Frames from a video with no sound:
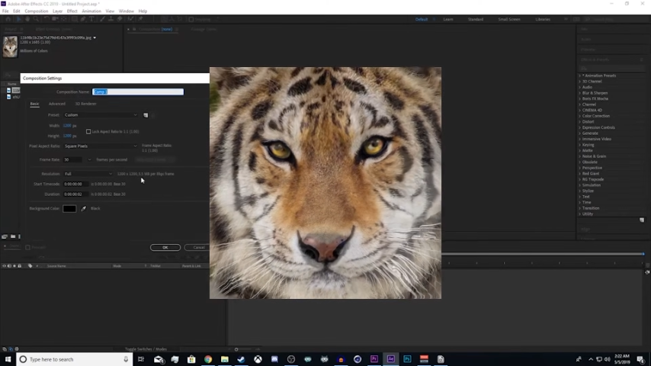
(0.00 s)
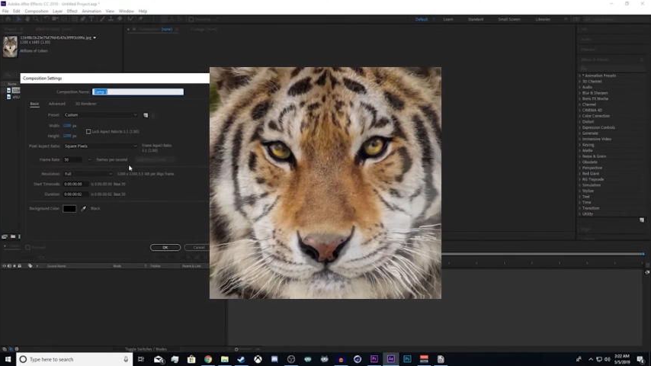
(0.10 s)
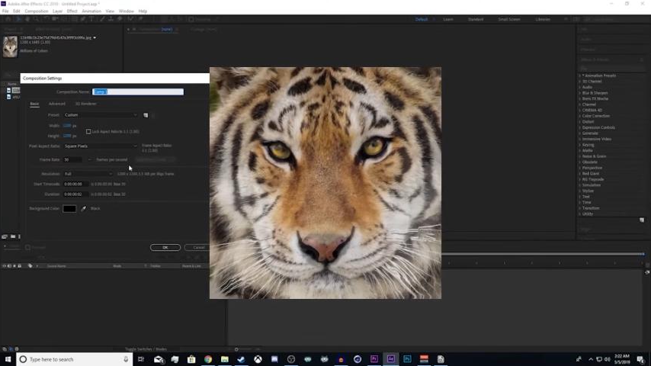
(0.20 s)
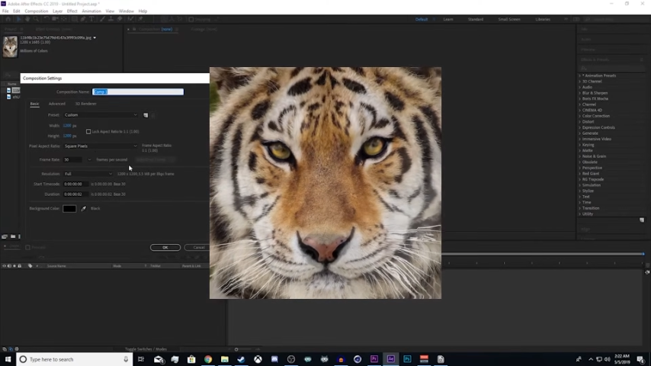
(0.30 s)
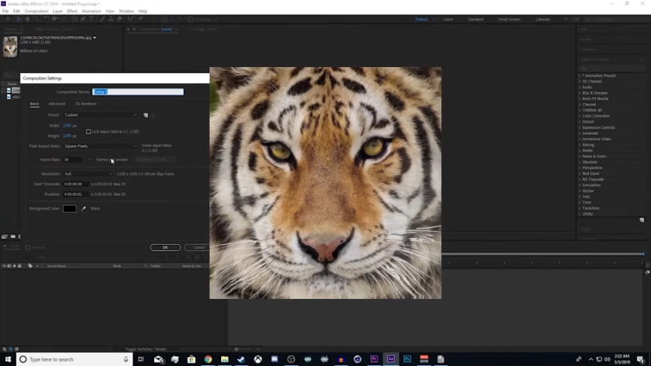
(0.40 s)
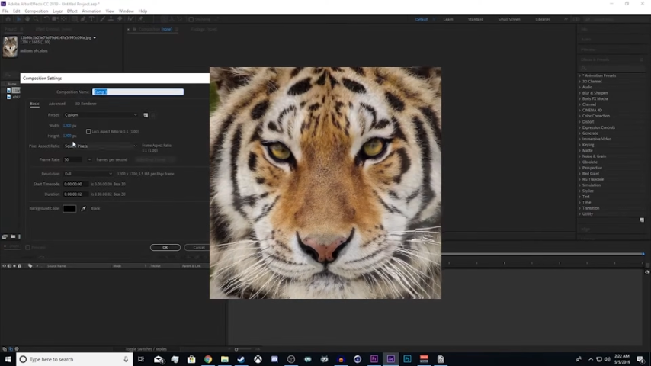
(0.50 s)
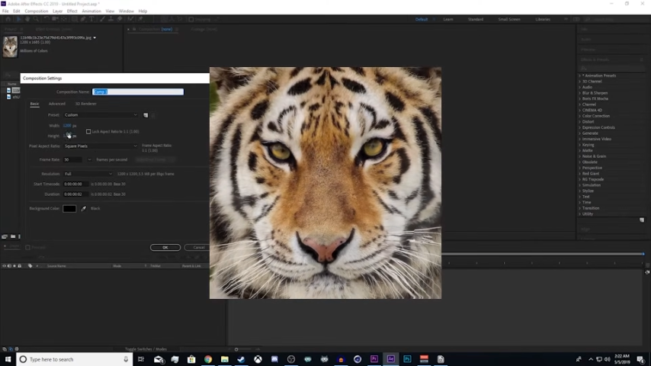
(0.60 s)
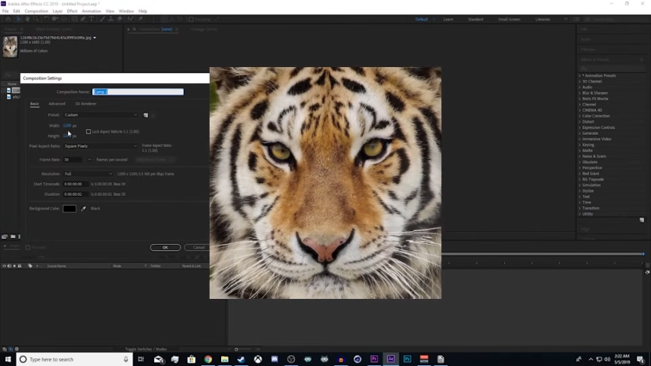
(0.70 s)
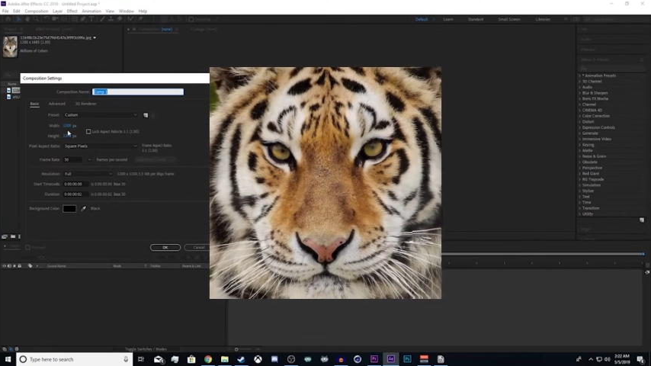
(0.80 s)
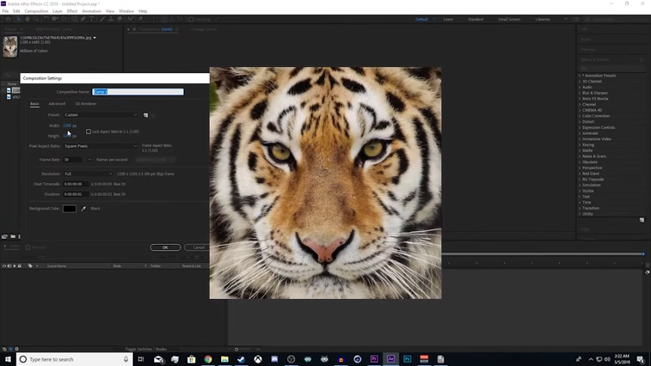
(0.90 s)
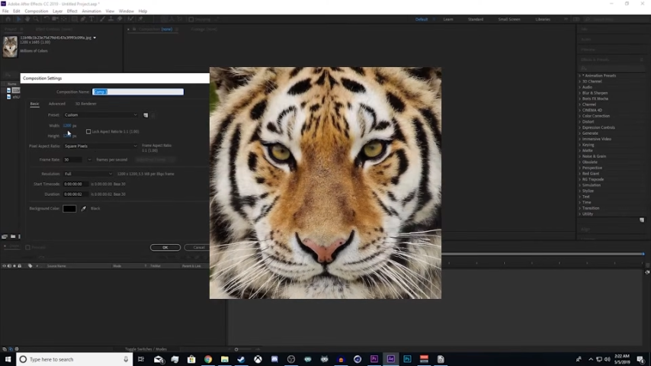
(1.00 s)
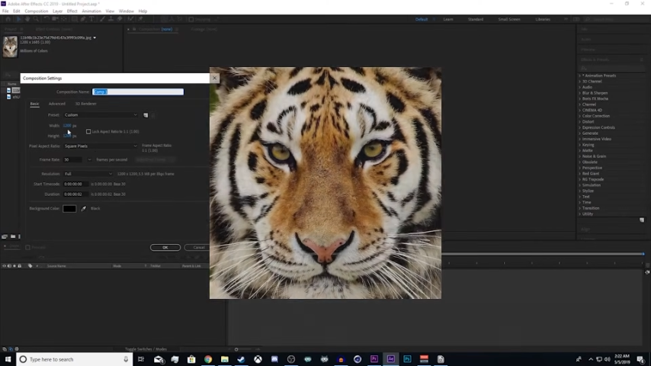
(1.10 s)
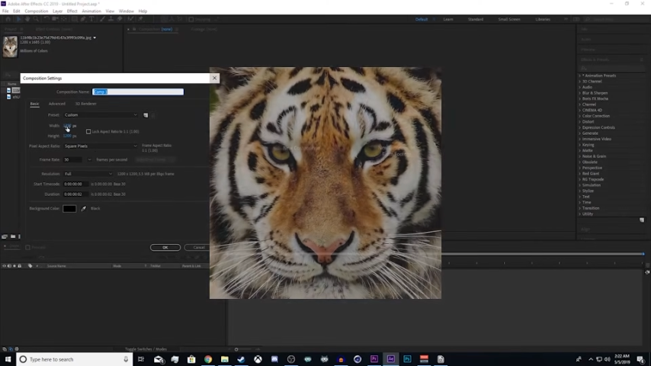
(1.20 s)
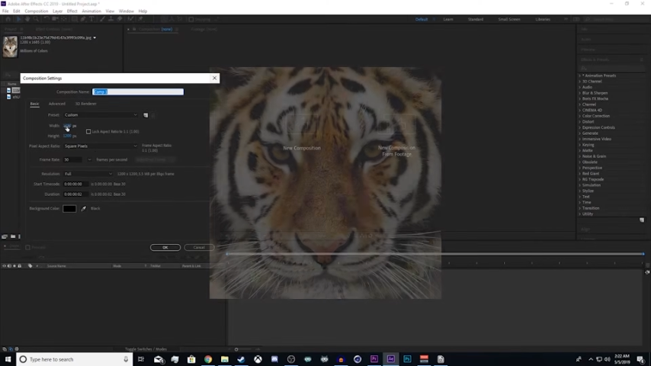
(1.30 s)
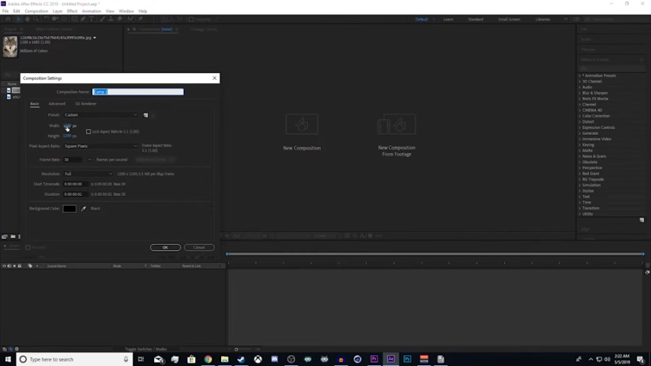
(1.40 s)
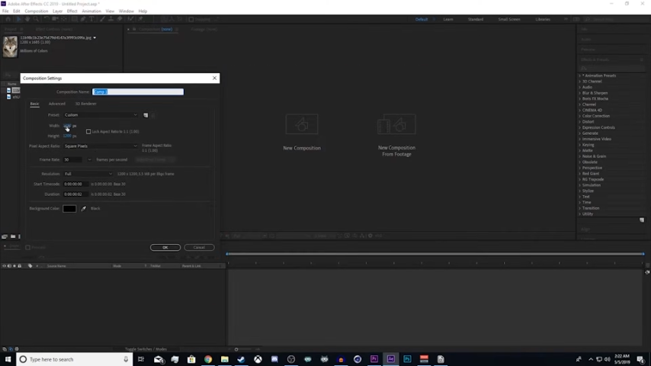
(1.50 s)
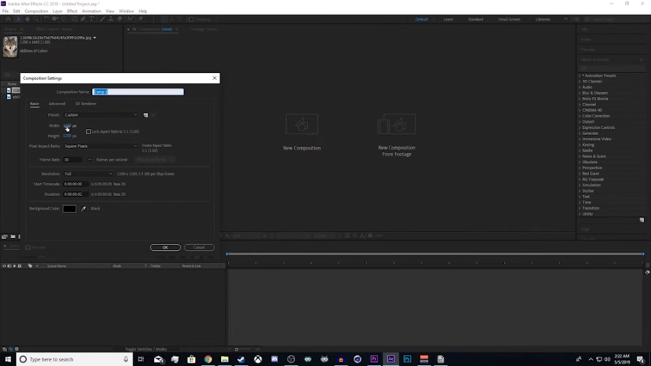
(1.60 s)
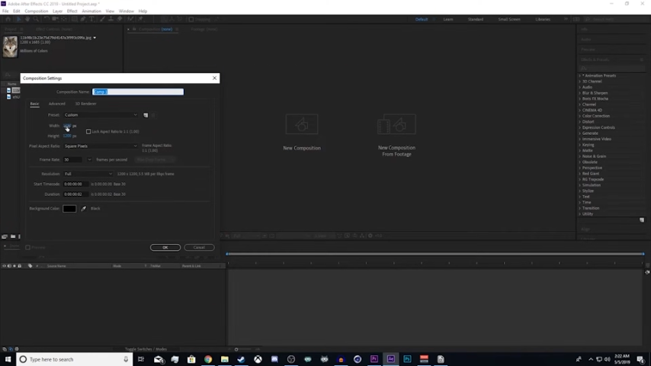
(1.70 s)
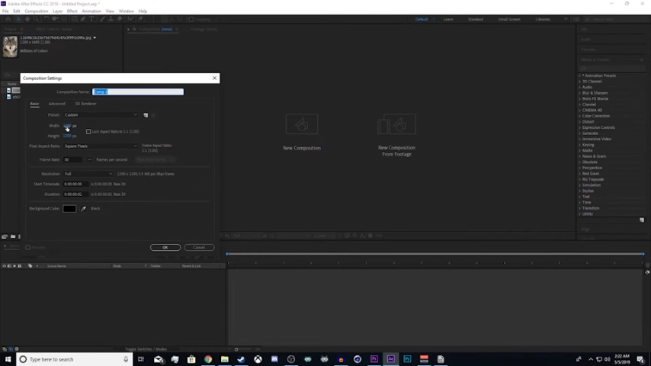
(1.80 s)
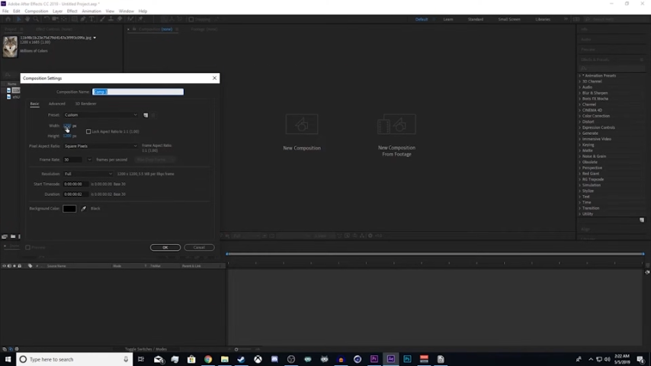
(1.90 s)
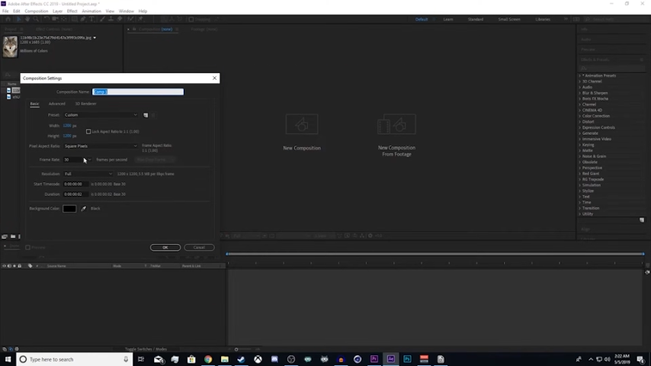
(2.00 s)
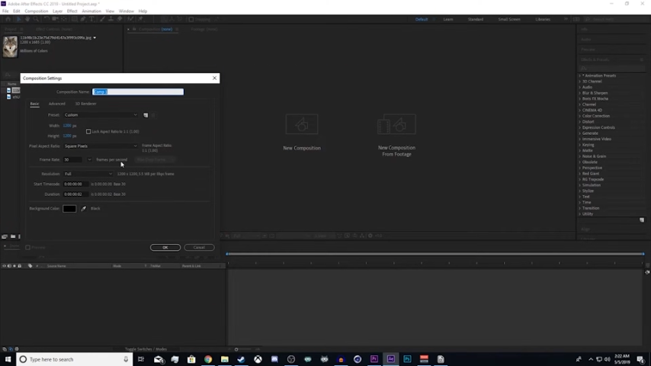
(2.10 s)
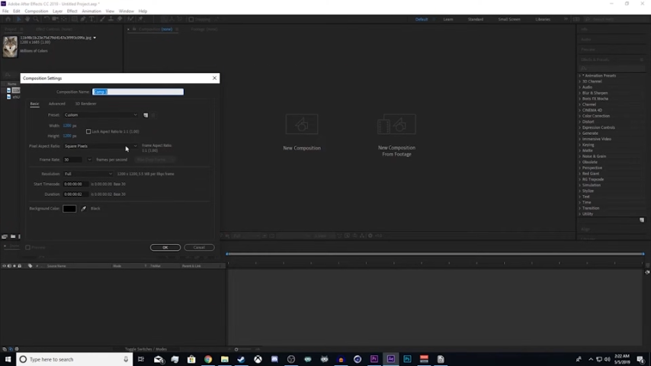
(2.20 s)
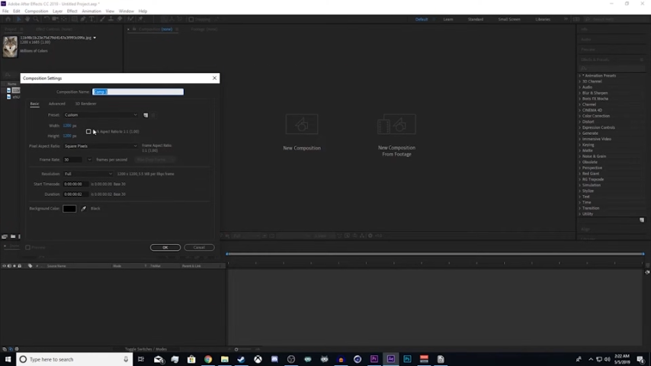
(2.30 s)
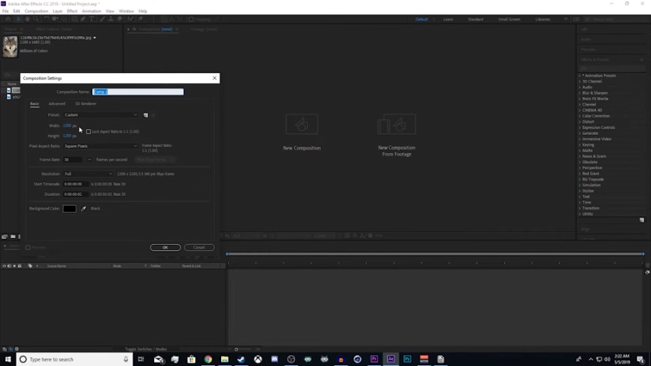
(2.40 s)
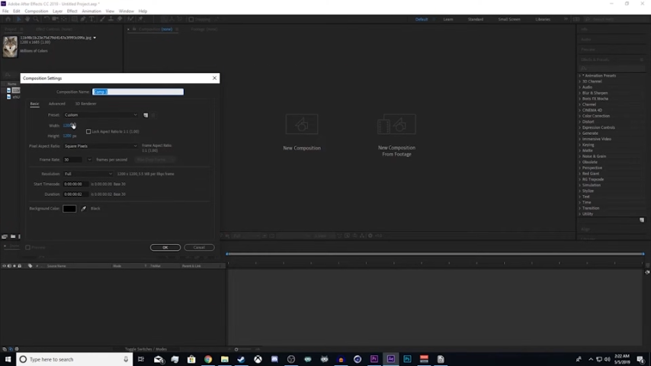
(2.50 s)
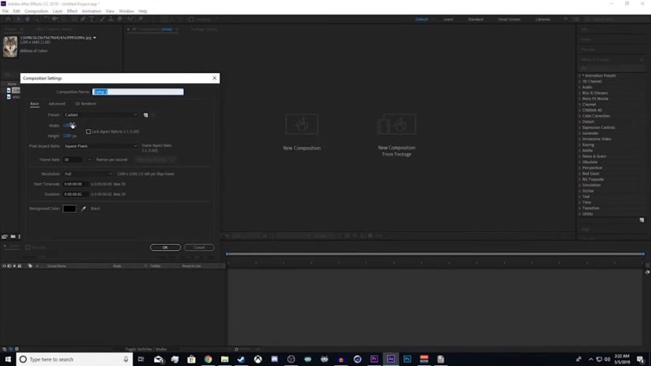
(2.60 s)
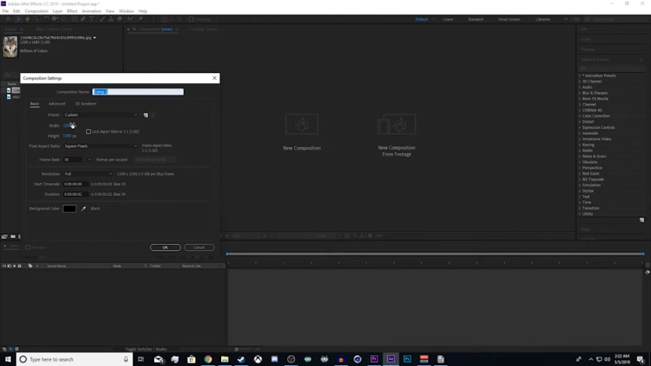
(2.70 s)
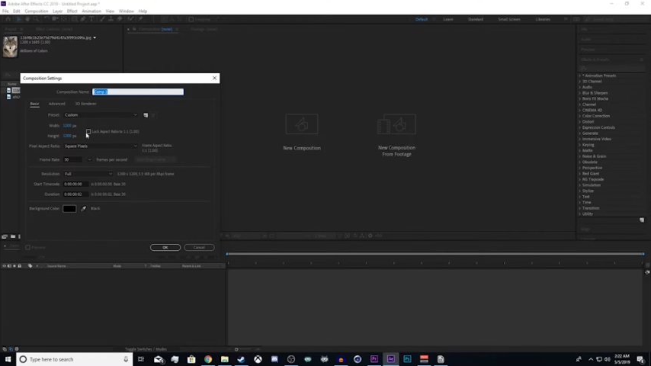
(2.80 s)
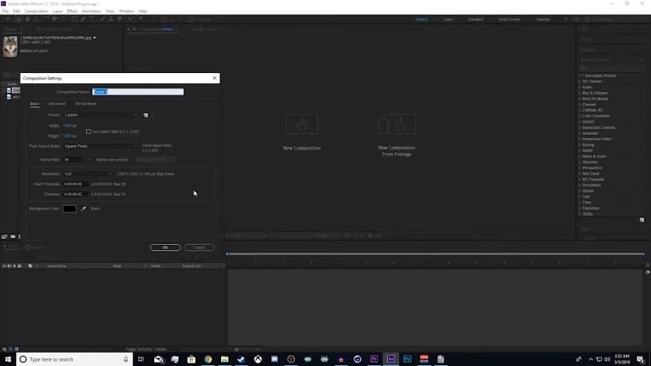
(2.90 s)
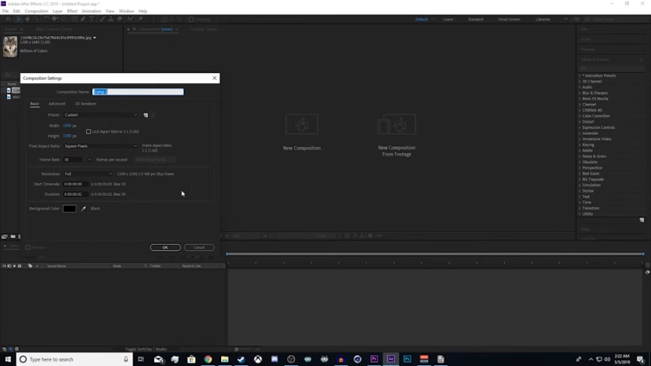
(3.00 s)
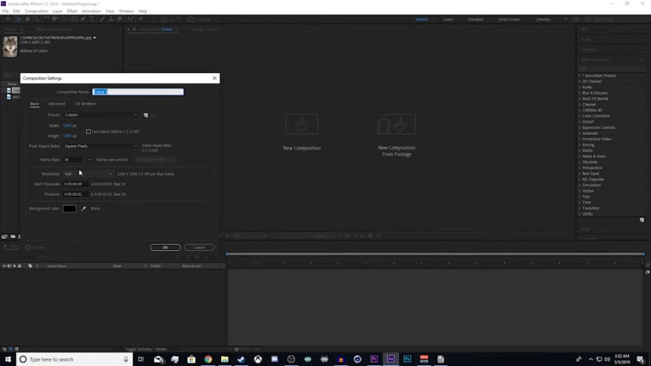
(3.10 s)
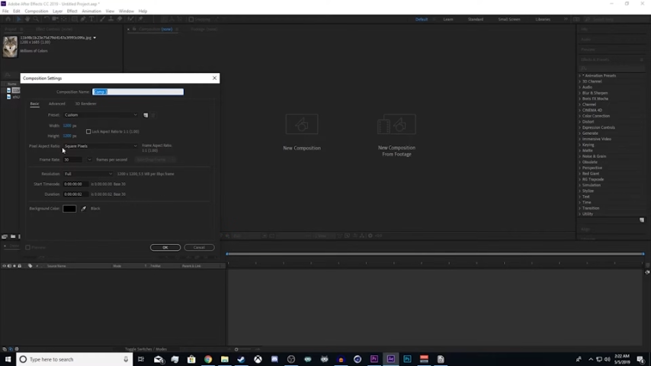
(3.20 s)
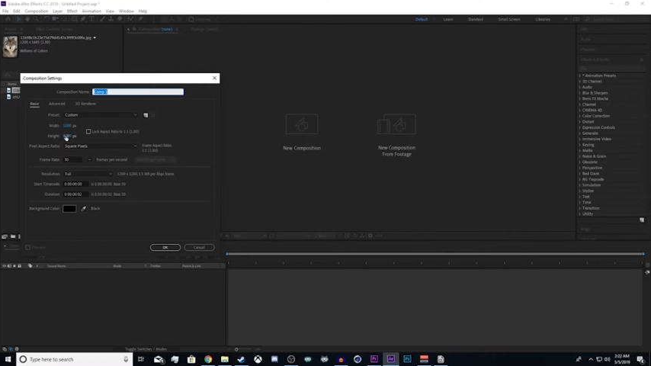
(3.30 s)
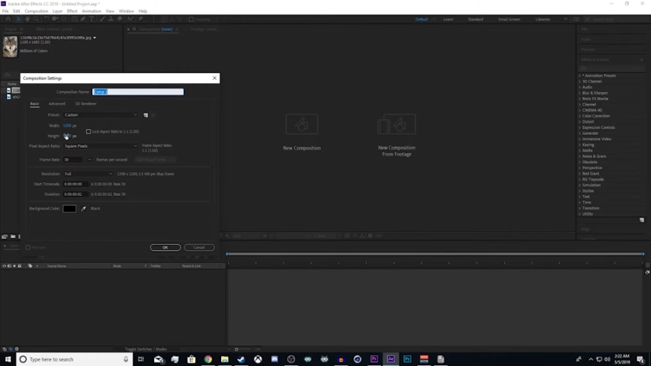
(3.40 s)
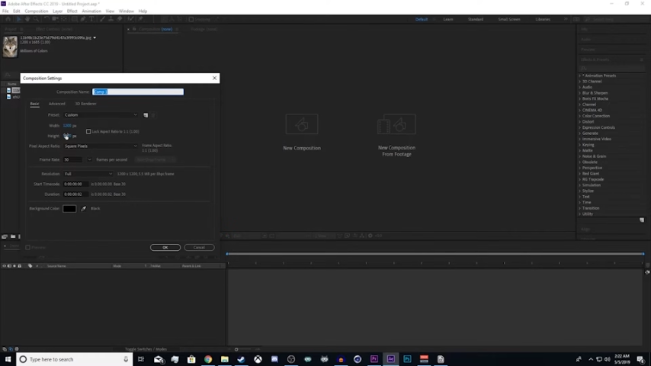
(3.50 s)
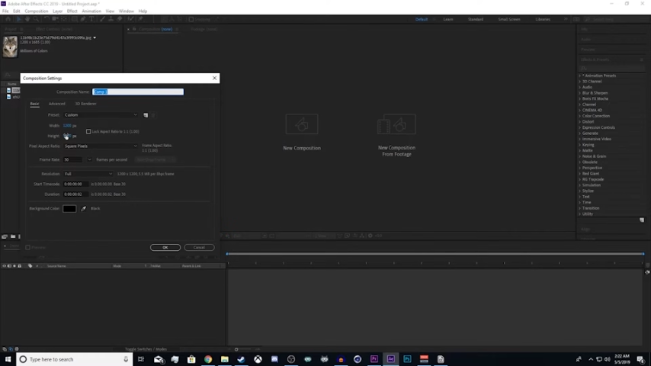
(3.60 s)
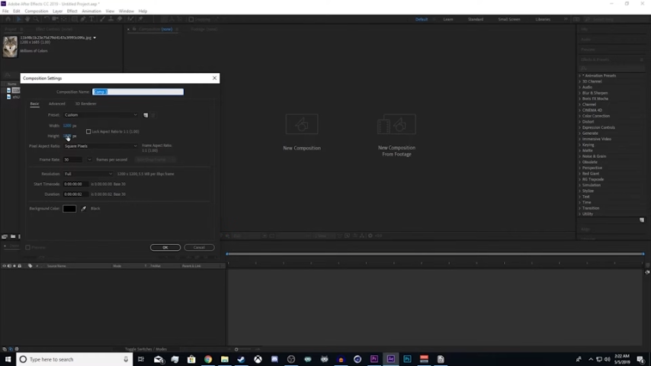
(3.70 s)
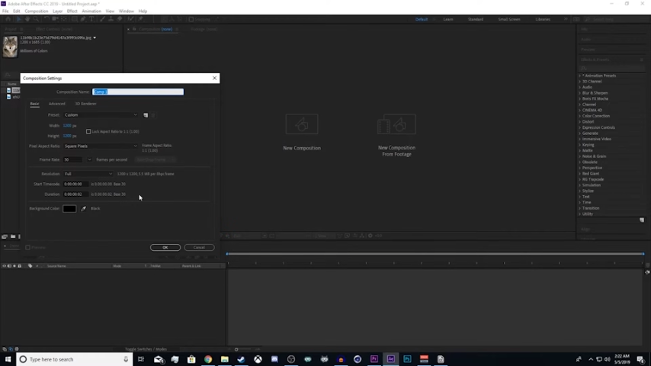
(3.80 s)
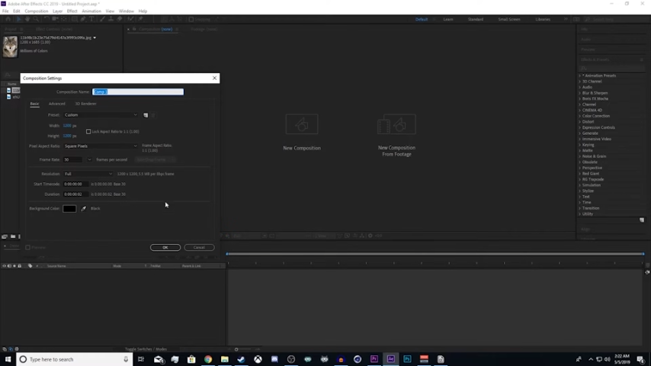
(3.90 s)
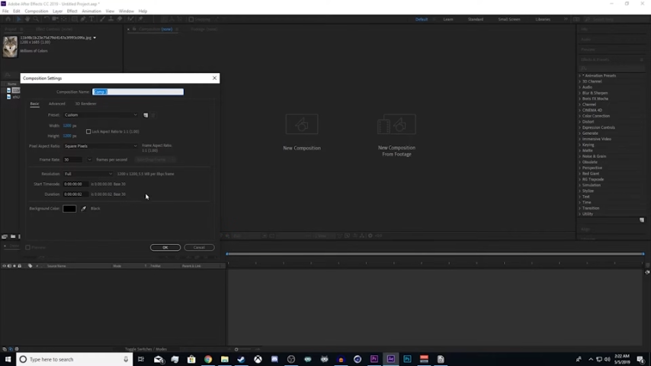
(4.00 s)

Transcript: Nobody's mouth can be seen.